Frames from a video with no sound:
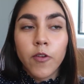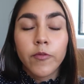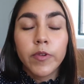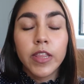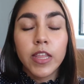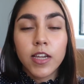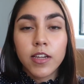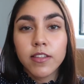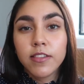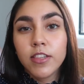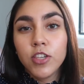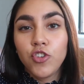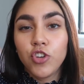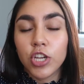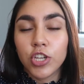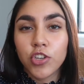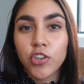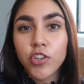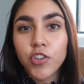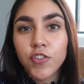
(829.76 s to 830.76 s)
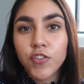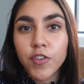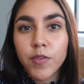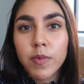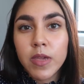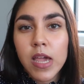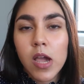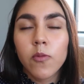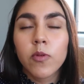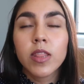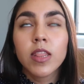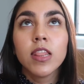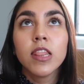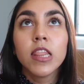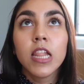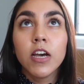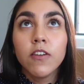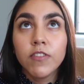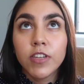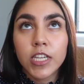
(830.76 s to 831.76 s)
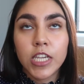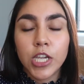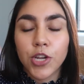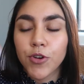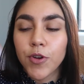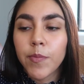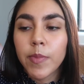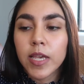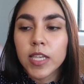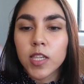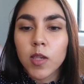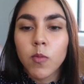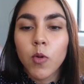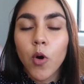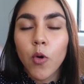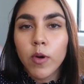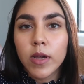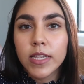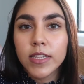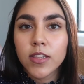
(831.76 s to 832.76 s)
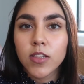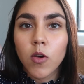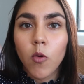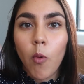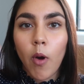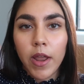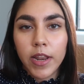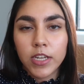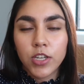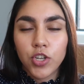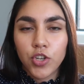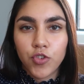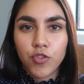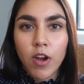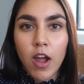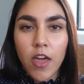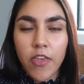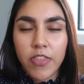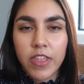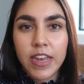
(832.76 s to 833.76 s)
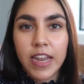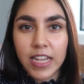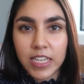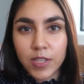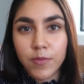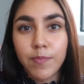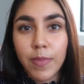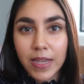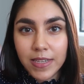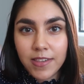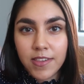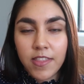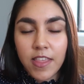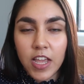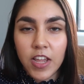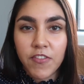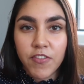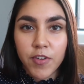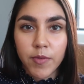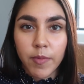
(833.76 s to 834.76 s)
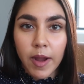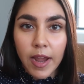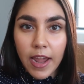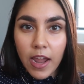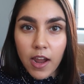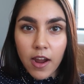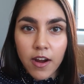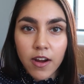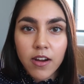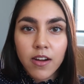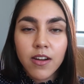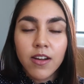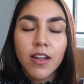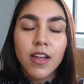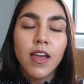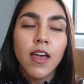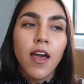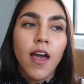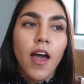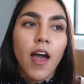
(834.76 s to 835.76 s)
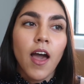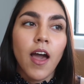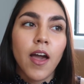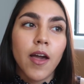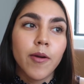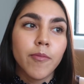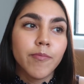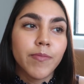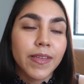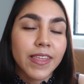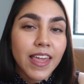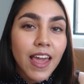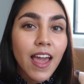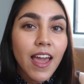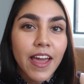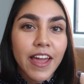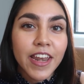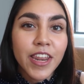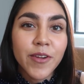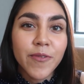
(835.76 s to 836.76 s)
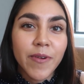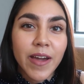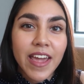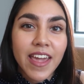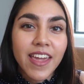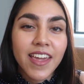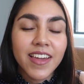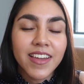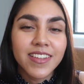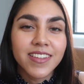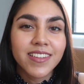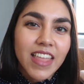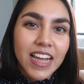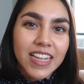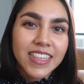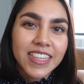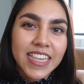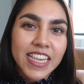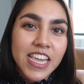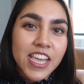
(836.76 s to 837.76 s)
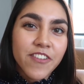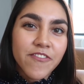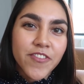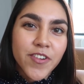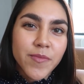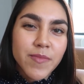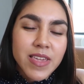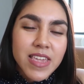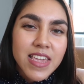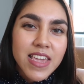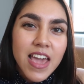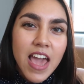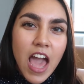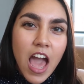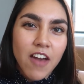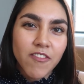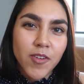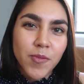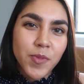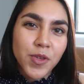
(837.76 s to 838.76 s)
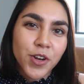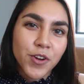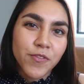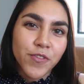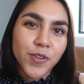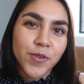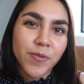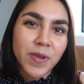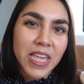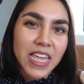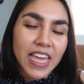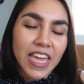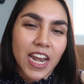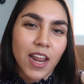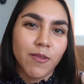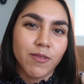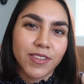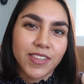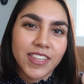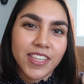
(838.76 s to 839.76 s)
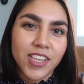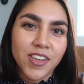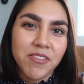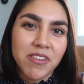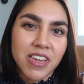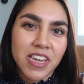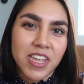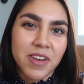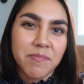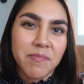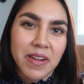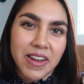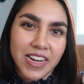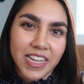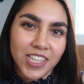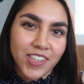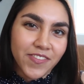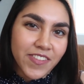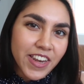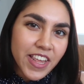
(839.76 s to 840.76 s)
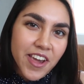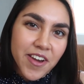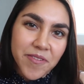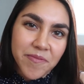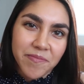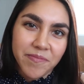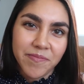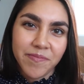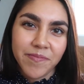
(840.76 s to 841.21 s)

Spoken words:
really good suggestions for me, I would love to hear it because I'm always wanting to try the next best thing for my hair. But yeah, anyway, that's it for me. Have a beautiful week and I will see you in my next video.